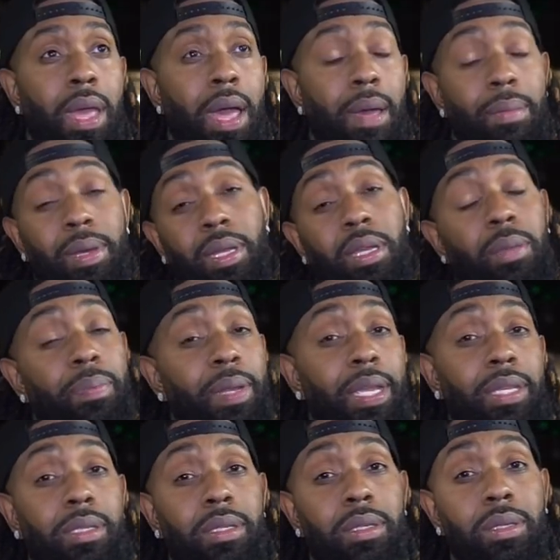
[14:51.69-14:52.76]
I'm in a good
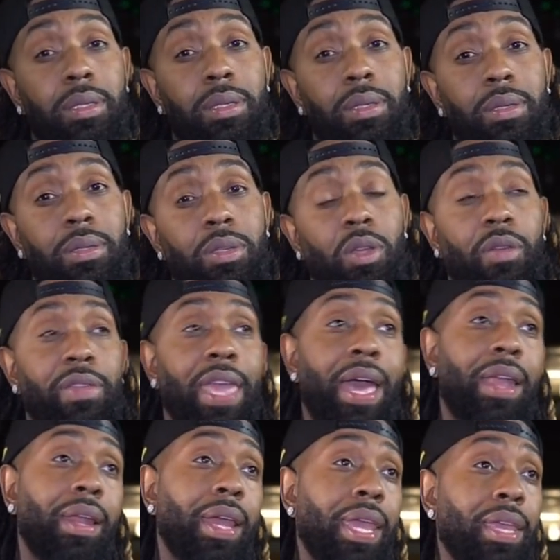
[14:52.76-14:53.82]
place. So if
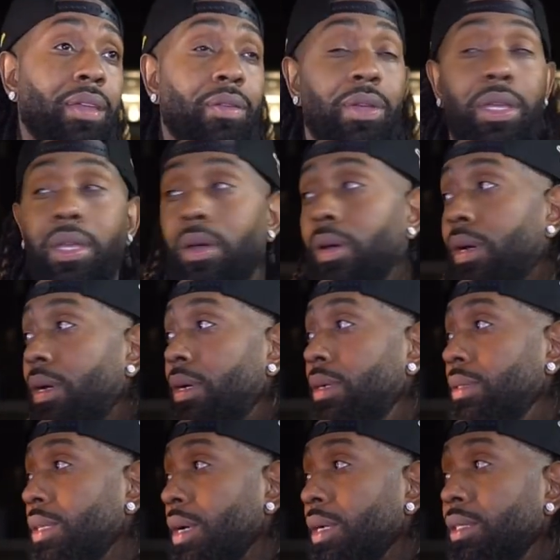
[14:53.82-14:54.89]
y'all are angry or
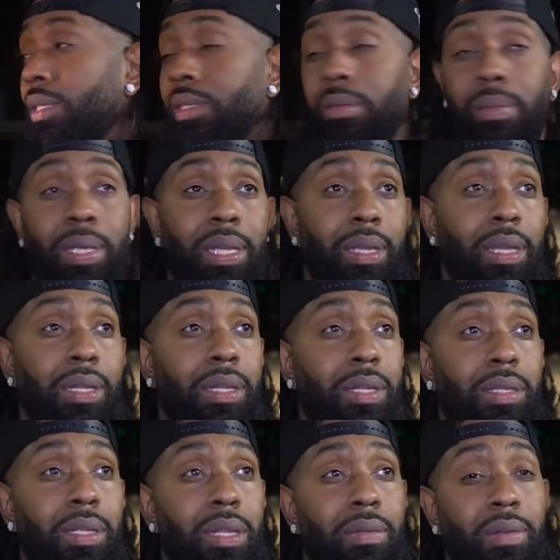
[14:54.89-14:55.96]
talking shit to me, it
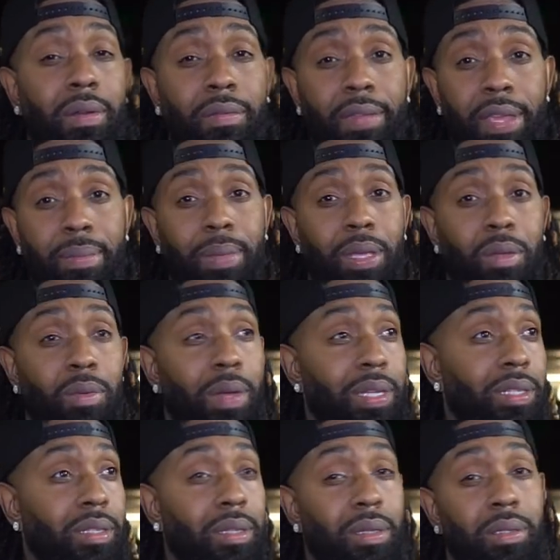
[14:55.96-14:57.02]
doesn't even affect me. You're
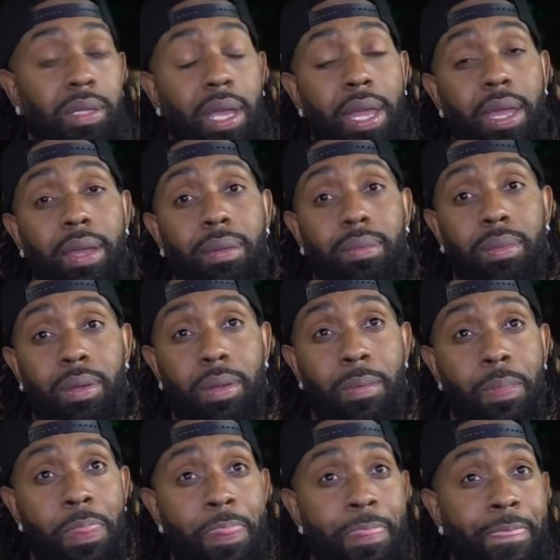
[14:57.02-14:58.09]
wasting your time.
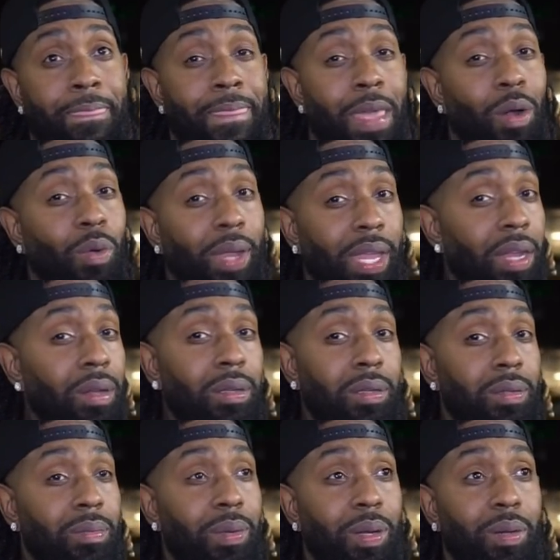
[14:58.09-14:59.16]
I don't fear you,
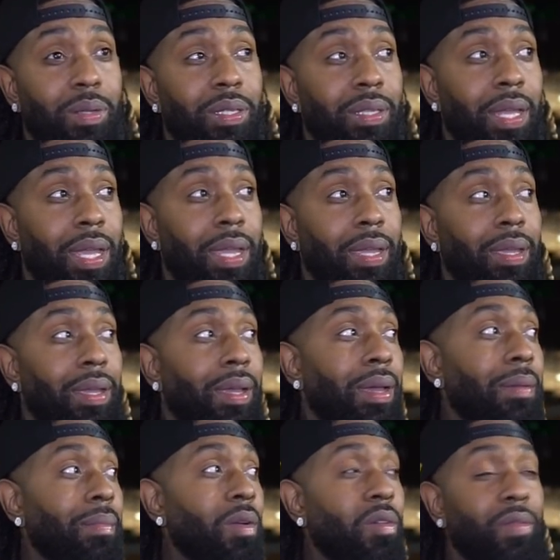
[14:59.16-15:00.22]
bro. It's like
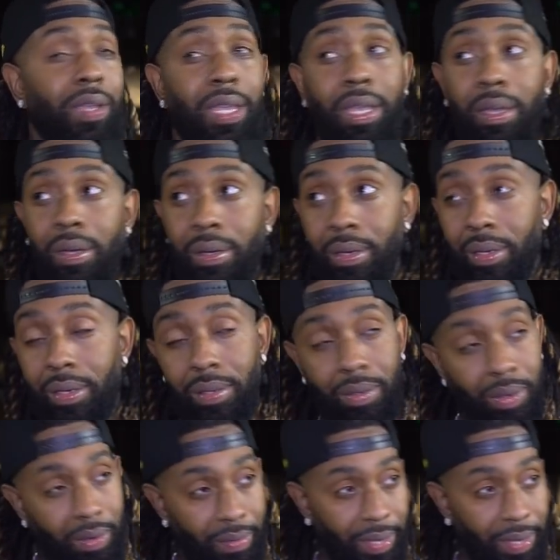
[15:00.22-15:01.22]
I'm over here, you're over